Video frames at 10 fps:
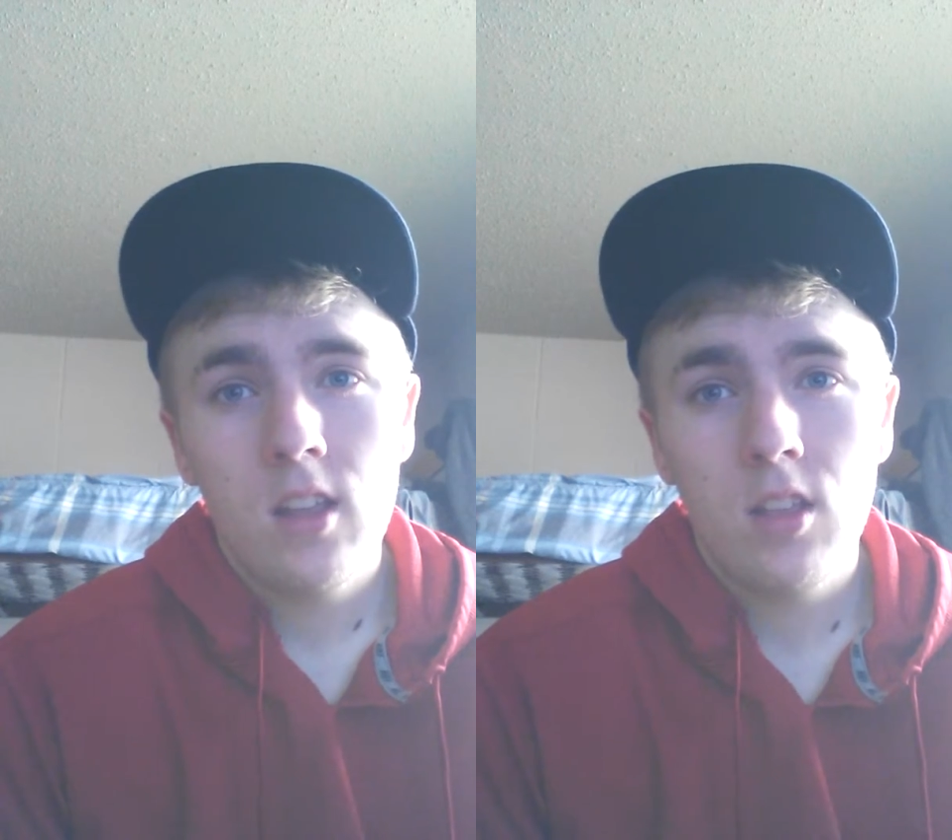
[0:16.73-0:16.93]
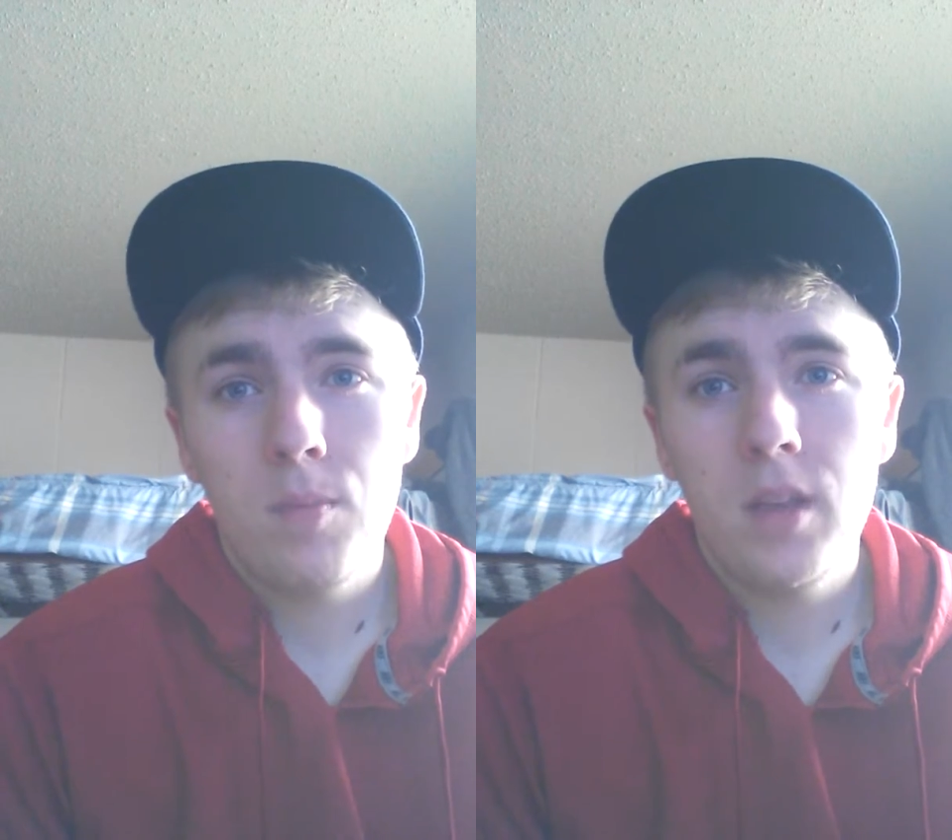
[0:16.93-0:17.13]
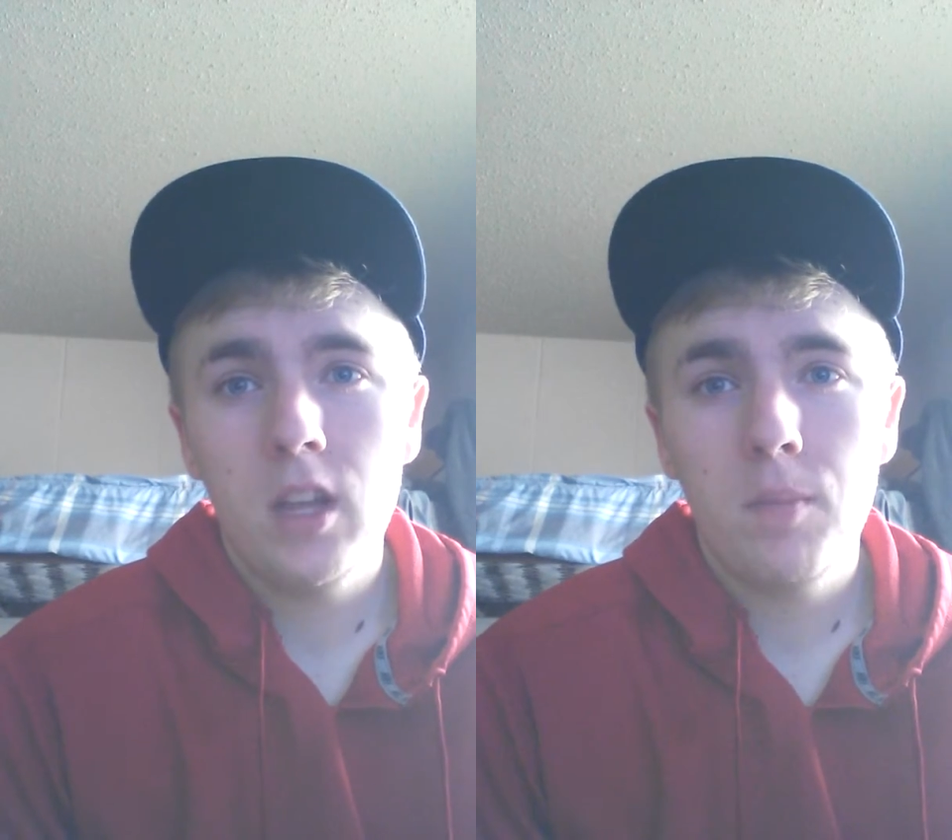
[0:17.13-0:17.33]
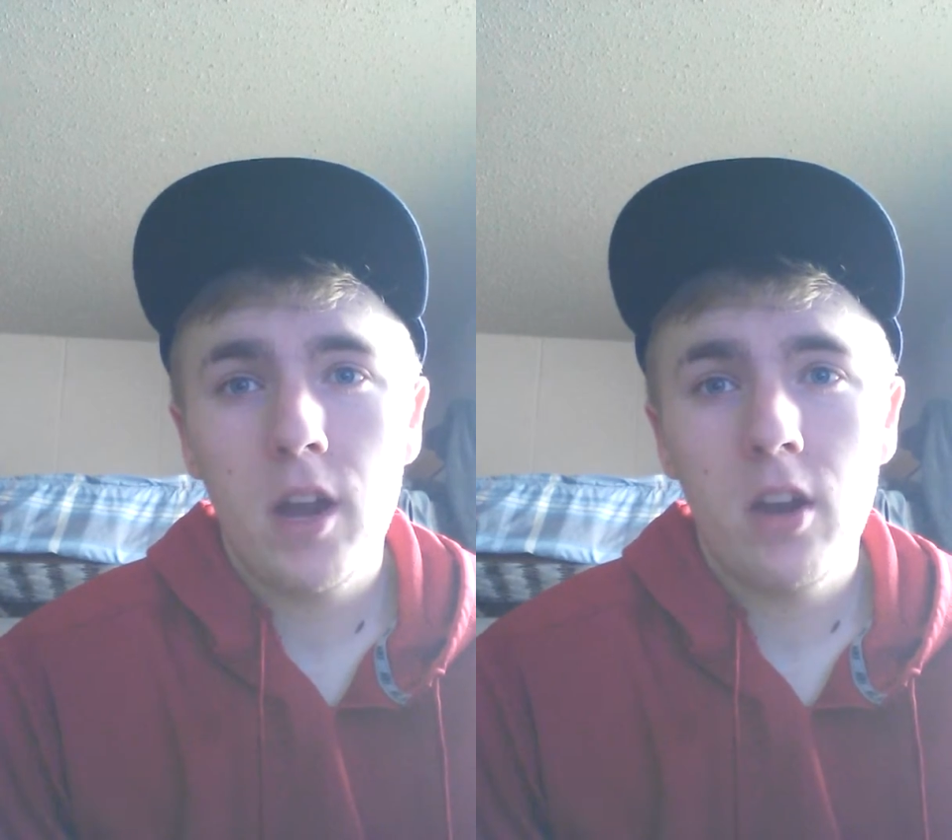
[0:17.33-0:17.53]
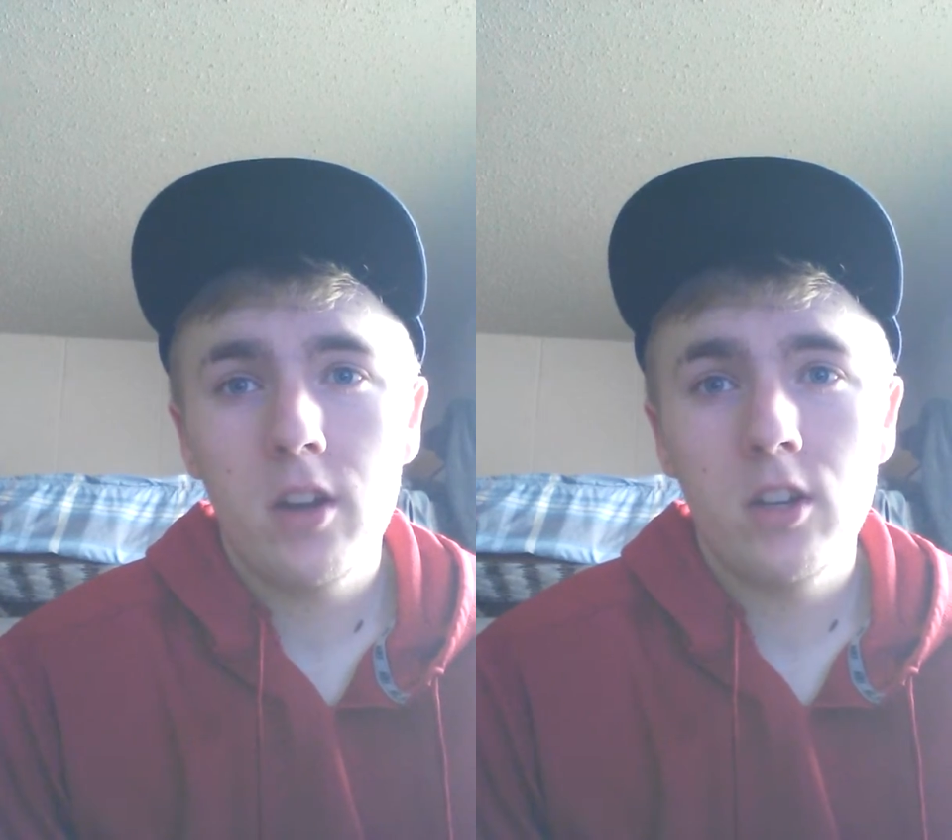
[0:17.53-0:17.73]
the Big
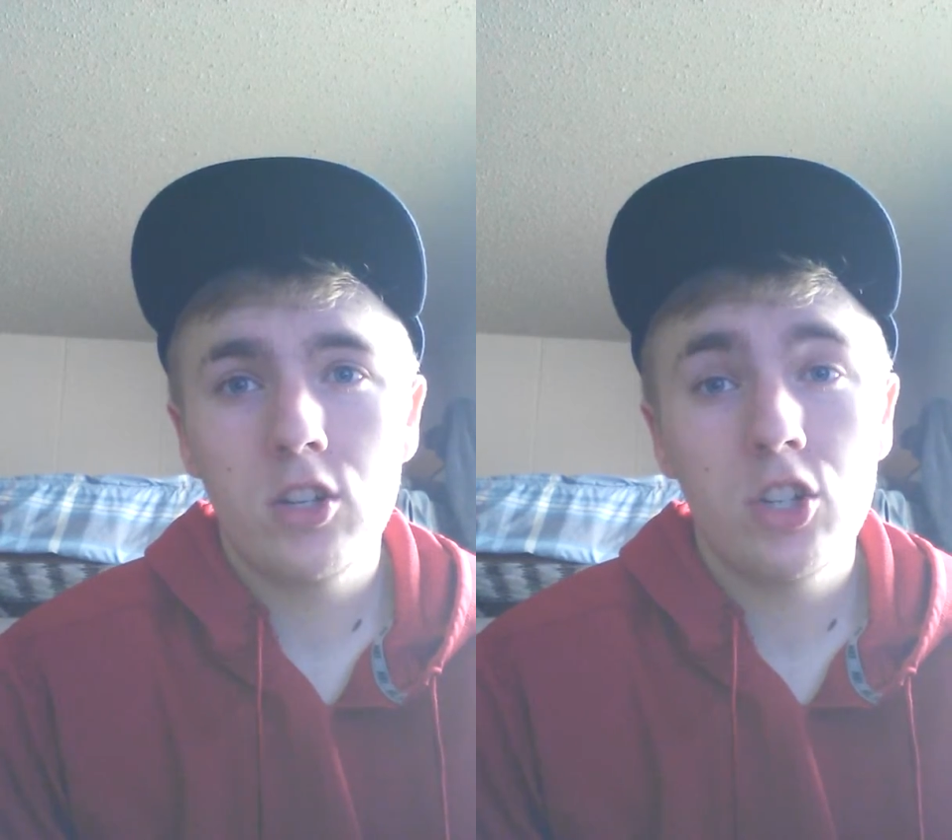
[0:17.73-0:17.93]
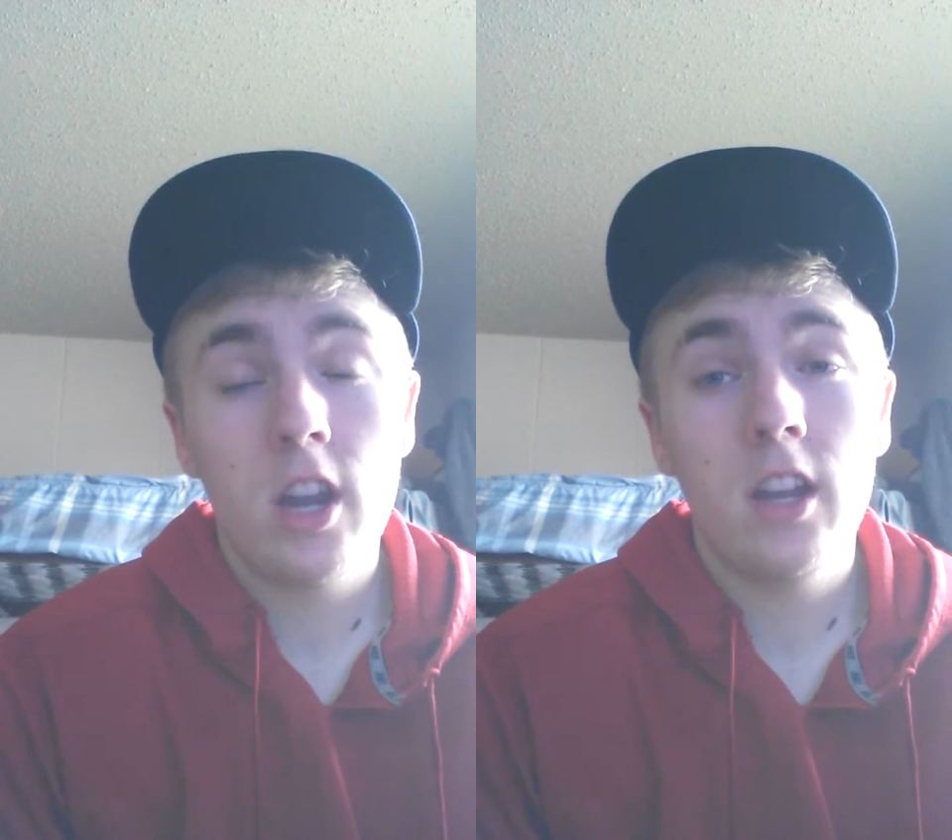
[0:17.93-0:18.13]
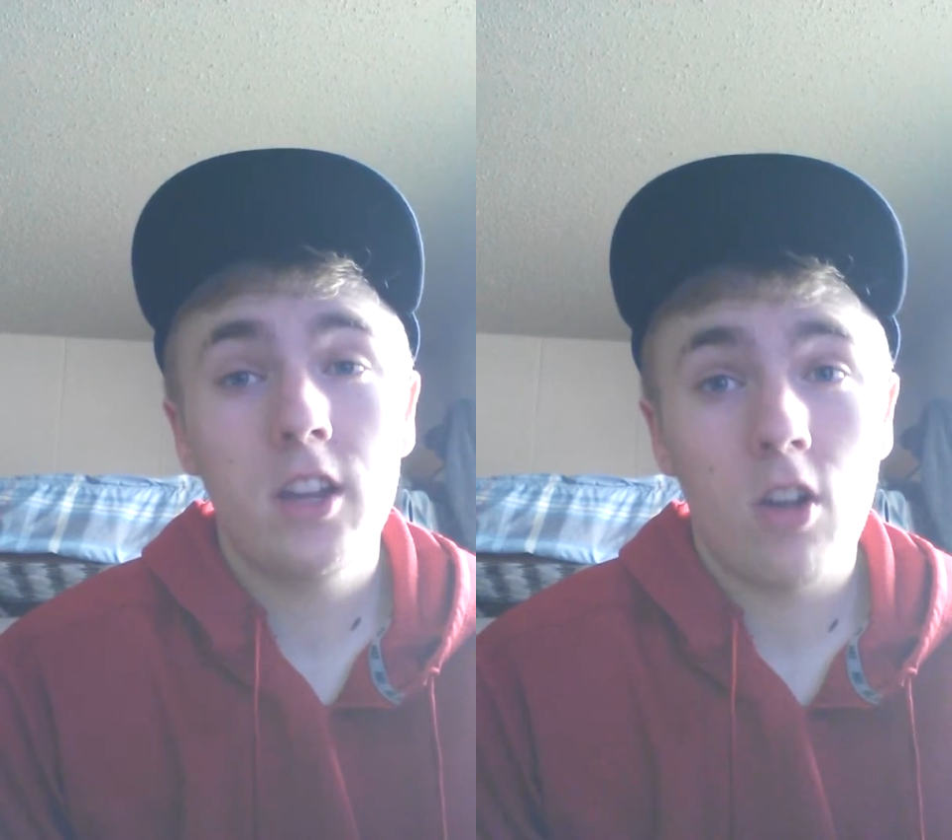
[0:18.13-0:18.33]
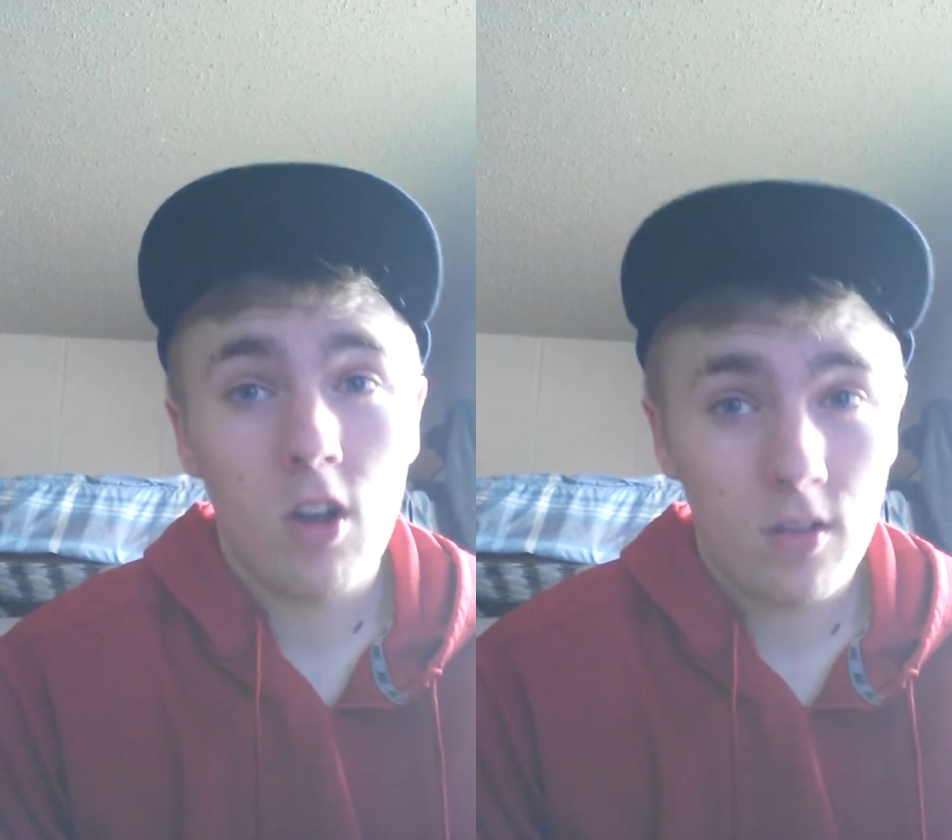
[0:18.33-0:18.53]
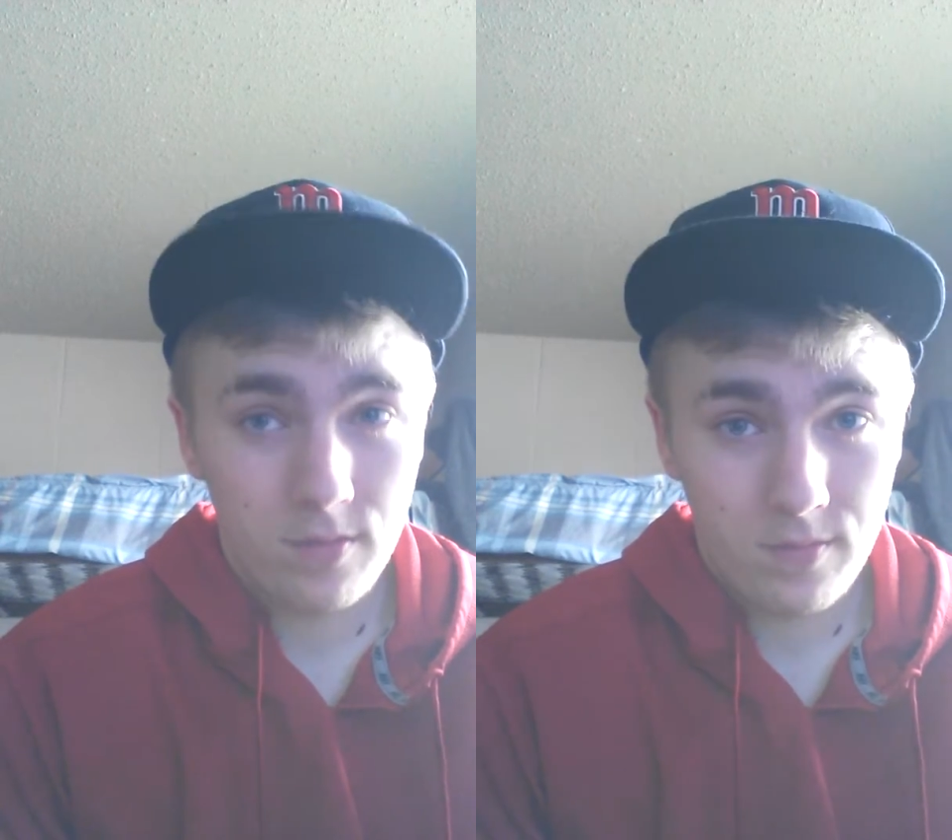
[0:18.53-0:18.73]
Barry
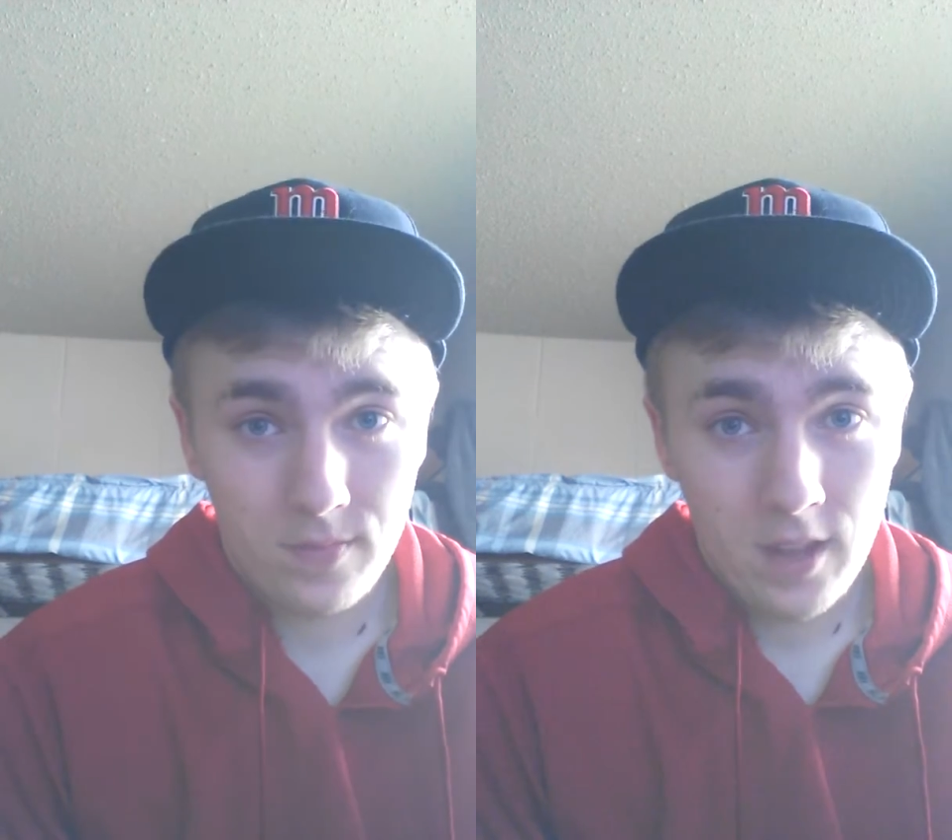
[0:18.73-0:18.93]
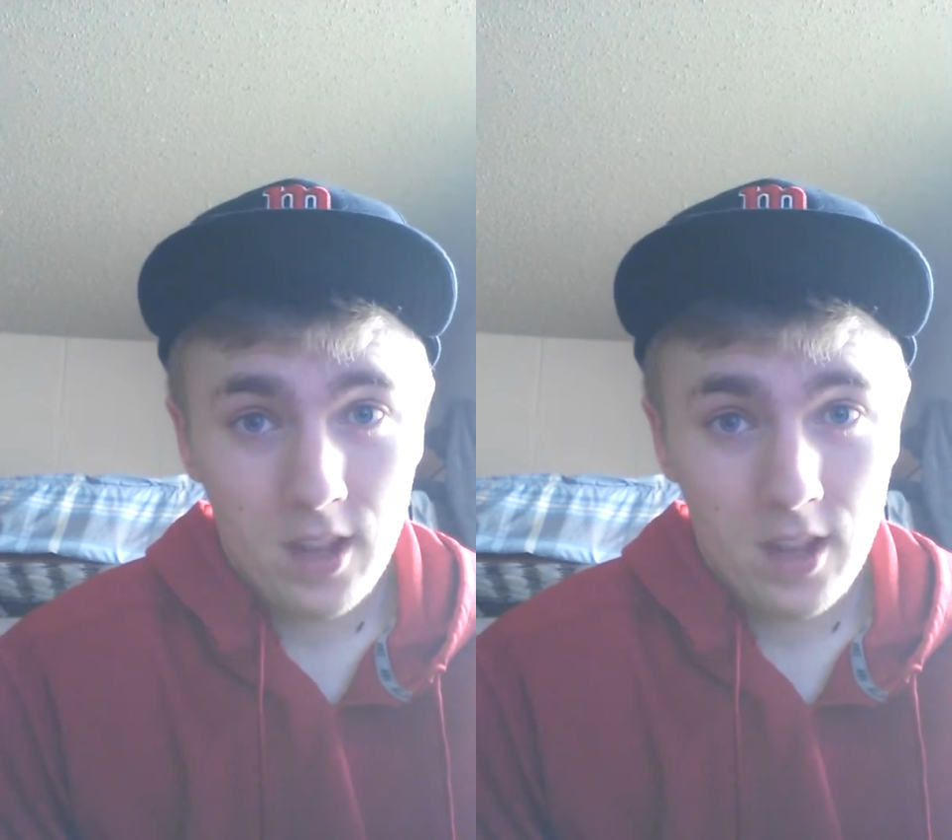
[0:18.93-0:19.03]
Shankinov,